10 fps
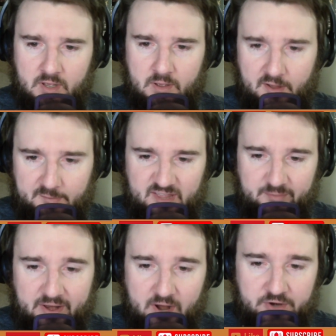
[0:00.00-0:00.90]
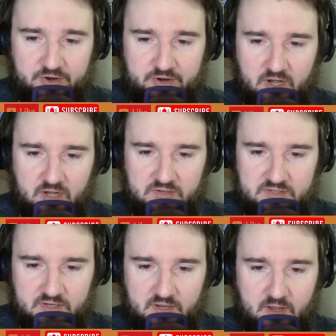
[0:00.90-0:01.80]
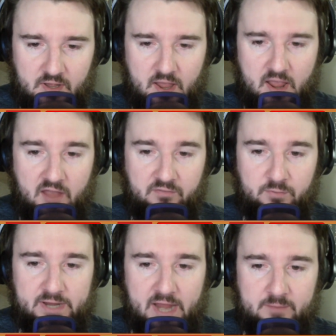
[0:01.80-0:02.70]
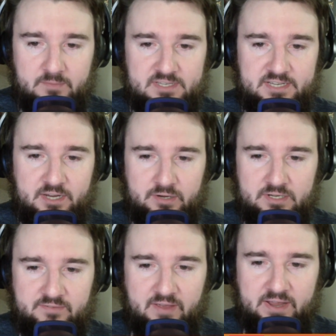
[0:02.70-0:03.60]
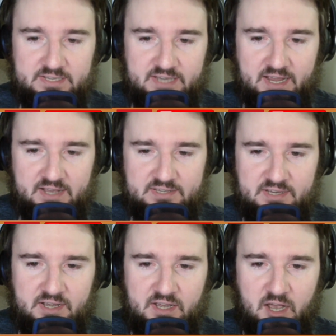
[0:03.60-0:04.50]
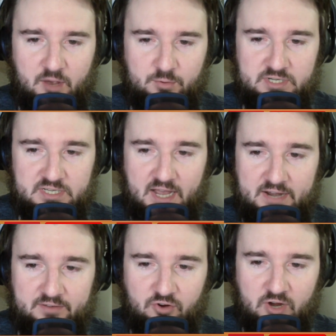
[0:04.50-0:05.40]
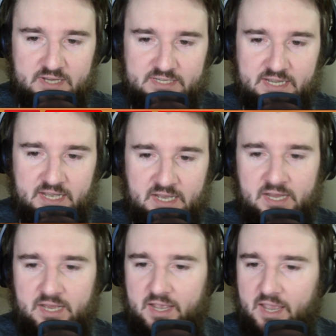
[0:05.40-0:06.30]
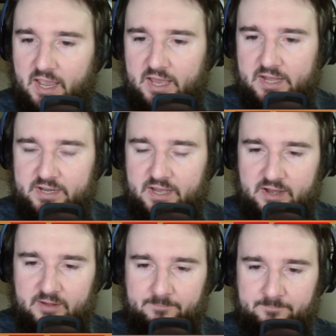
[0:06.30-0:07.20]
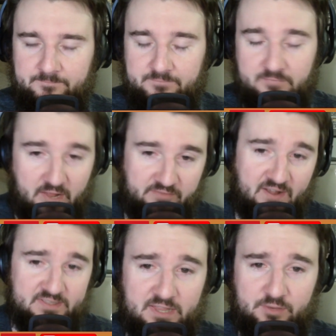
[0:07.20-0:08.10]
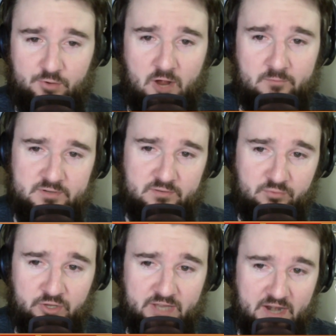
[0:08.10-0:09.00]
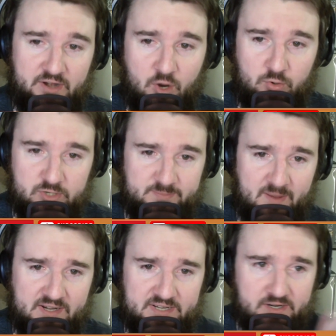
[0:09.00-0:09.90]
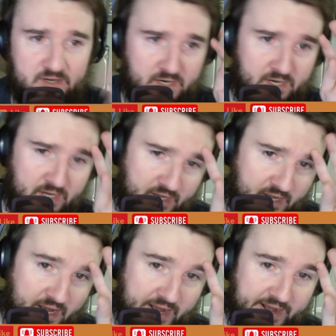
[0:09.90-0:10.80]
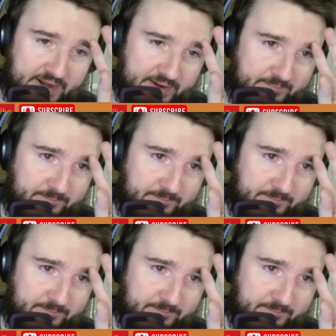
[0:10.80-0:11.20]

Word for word: I mean, they've been underdogs every game this series Vegas has, uh, which is kind of crazy. And um, the fact that up, so really getting no respect here. Um,